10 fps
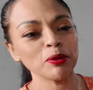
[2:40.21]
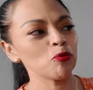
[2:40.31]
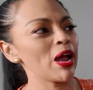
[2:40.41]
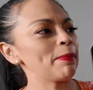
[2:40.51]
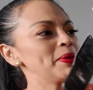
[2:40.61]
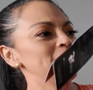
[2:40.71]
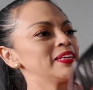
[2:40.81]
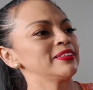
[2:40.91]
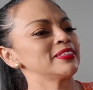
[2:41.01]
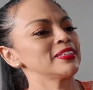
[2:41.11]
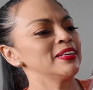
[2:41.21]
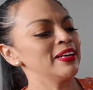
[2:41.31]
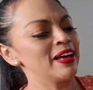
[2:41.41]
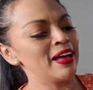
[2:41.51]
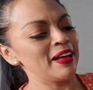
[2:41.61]
wrappings.
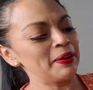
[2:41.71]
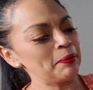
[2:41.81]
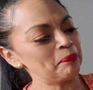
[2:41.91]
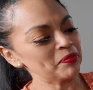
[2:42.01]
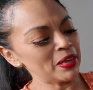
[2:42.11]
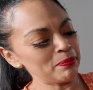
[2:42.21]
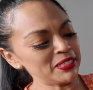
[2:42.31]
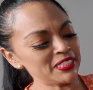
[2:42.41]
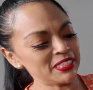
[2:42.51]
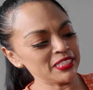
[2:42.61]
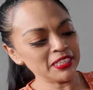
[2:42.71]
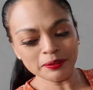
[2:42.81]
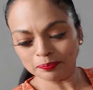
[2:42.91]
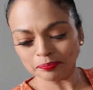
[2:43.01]
Let me see.